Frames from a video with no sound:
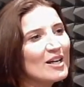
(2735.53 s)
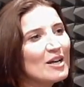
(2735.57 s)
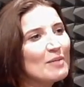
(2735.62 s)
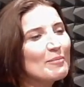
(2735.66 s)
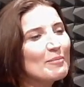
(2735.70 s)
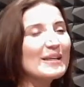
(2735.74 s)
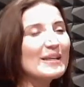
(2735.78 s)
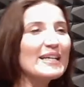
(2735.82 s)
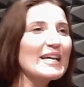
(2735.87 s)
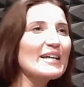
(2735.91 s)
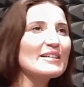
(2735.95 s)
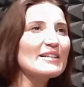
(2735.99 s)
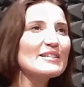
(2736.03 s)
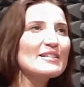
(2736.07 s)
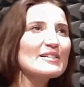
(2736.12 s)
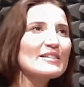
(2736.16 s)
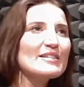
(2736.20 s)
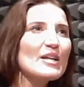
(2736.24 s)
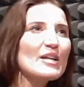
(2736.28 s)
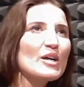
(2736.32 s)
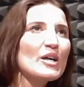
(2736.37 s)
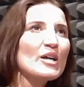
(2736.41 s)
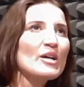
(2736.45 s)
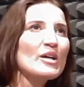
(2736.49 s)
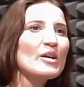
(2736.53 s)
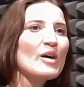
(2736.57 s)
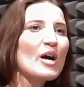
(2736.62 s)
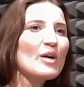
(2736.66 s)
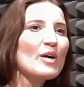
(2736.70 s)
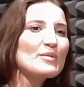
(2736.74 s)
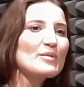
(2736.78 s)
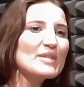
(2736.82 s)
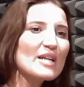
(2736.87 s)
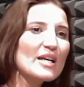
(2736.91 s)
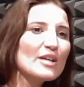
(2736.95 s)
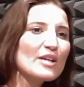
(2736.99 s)
But yes, I
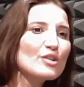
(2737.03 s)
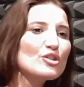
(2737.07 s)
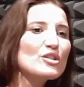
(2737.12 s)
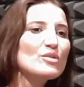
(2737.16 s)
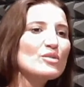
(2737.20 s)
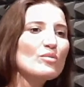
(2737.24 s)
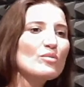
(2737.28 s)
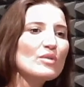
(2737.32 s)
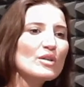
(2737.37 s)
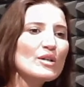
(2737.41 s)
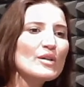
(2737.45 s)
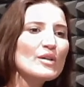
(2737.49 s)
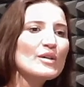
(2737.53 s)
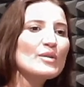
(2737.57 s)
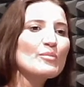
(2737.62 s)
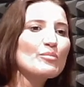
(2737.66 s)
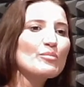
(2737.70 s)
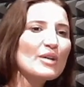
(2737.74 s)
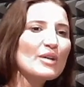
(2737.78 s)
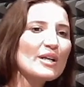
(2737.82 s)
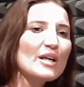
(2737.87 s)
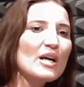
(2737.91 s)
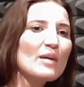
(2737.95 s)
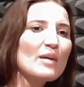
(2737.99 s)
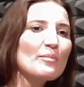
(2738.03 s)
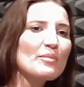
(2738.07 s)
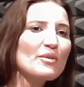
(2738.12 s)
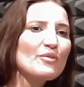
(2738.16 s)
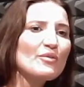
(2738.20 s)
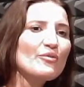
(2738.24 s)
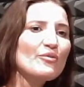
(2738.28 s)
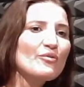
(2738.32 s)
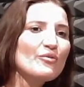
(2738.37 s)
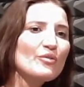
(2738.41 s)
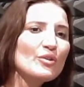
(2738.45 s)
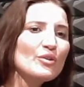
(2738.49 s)
was actually wanted to bring up a
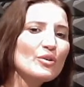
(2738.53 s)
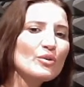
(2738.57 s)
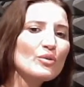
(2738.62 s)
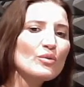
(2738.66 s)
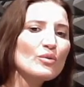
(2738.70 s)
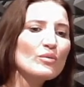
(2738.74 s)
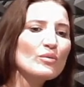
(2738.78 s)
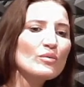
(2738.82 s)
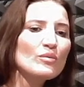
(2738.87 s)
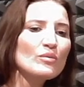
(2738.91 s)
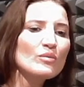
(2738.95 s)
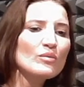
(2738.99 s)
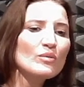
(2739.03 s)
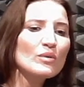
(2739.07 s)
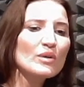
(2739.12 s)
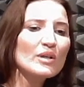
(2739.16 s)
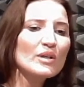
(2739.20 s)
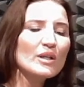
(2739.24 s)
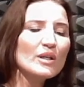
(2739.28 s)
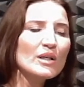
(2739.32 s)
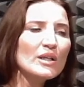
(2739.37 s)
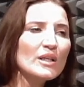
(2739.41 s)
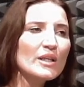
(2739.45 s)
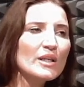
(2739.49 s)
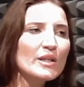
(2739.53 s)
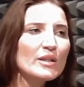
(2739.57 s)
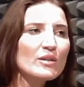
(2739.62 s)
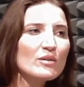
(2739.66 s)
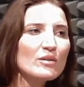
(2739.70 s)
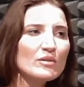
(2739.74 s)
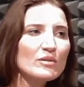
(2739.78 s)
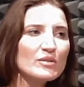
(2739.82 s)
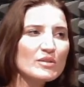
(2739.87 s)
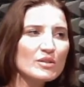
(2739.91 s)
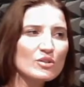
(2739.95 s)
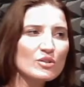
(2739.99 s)
few
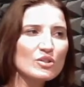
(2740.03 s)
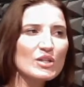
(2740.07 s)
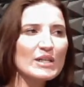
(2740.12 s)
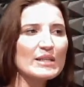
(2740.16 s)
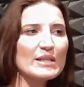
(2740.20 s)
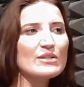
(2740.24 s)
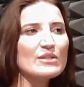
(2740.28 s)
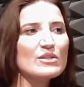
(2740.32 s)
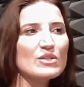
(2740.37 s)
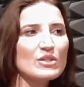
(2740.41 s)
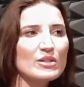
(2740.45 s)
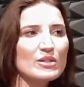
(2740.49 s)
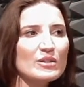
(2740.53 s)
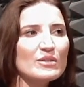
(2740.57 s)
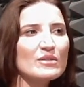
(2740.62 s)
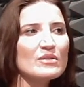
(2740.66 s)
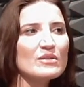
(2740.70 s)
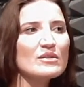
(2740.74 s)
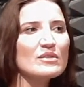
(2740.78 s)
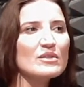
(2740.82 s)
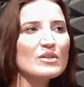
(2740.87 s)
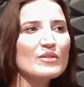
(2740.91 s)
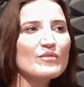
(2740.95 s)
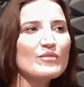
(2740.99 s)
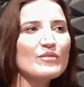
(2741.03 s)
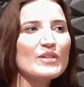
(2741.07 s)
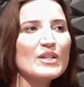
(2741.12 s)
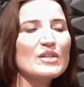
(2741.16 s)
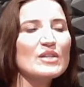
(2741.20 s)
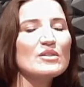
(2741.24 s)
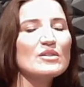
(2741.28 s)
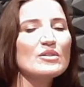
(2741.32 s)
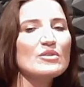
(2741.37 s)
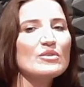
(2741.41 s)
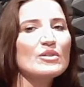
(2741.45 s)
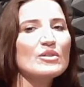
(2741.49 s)
little suggestions of
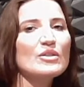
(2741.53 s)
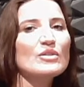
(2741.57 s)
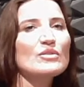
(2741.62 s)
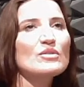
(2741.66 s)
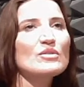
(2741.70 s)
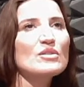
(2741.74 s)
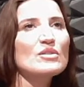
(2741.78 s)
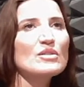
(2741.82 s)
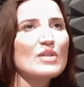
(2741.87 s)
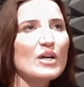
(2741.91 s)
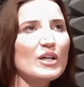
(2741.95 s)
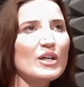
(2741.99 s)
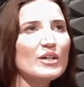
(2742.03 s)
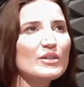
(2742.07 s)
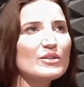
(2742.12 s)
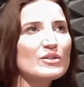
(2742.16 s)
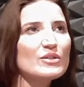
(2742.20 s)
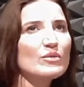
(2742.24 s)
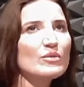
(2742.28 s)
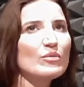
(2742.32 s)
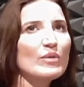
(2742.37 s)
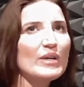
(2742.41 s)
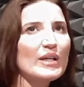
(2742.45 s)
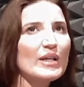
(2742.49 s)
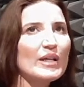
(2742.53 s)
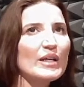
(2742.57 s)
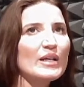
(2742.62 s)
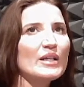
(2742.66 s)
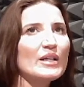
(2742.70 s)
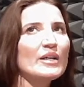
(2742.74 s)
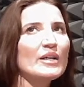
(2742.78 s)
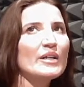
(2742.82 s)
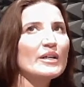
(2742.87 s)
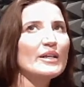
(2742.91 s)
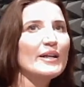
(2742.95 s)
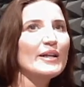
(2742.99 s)
things that you can start
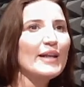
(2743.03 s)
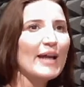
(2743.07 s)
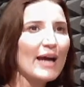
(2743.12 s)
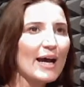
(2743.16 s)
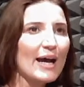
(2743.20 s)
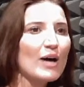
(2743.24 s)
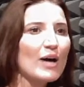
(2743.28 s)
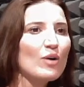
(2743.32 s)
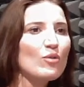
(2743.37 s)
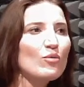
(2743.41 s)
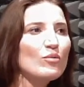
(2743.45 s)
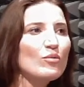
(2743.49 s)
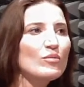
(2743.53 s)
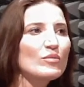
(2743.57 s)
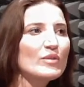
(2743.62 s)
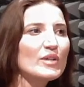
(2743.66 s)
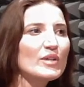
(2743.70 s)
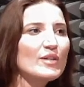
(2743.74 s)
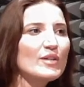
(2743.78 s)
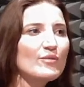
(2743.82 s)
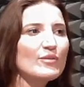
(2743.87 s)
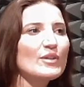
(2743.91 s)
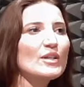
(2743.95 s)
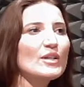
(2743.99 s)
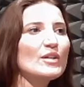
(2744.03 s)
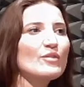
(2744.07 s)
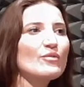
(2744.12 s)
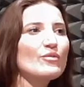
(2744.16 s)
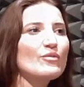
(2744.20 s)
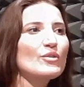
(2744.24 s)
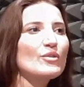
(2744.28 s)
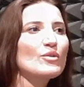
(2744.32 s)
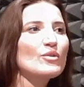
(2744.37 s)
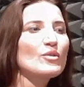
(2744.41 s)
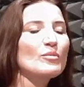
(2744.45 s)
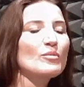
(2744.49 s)
doing now, even
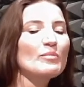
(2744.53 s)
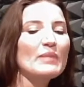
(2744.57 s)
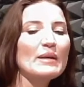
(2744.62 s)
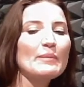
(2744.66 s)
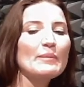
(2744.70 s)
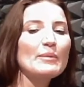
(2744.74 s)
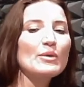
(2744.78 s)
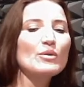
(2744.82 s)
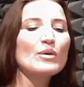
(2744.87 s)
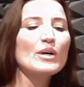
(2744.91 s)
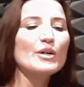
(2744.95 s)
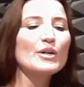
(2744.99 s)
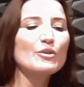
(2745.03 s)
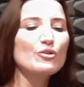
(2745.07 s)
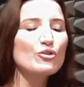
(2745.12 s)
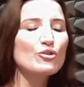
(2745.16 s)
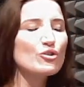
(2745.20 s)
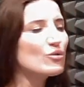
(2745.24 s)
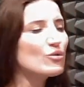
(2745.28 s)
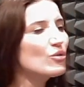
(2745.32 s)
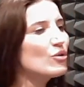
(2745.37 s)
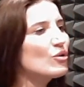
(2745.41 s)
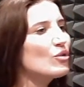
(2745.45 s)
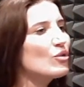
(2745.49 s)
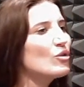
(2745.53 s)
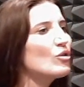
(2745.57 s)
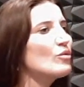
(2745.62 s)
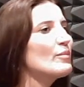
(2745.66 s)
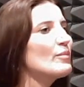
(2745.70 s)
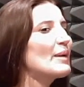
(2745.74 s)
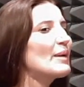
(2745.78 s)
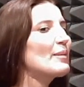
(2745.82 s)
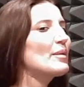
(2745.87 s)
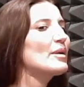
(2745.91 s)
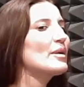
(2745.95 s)
if you're unsure, maybe